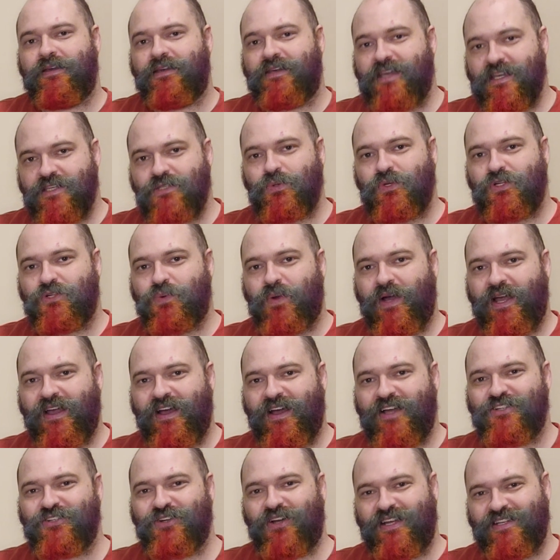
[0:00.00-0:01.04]
Guess which way
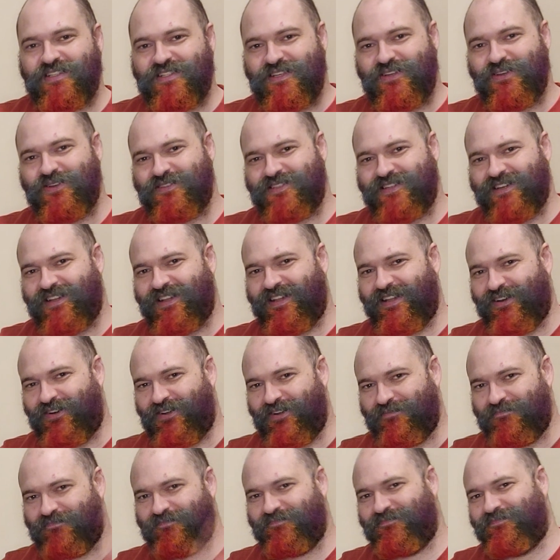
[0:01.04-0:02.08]
I tried to use early
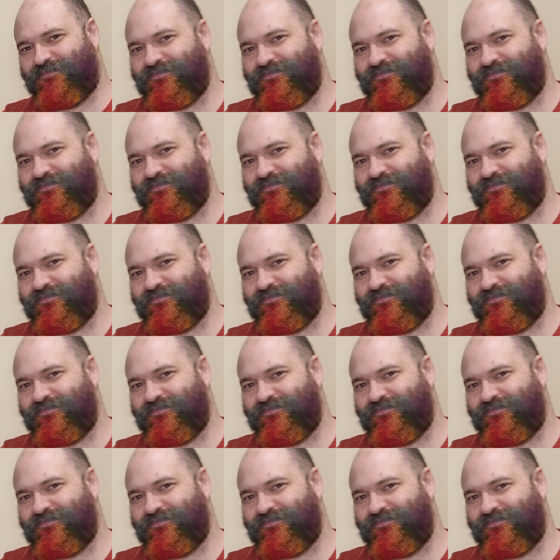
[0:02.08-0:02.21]
on.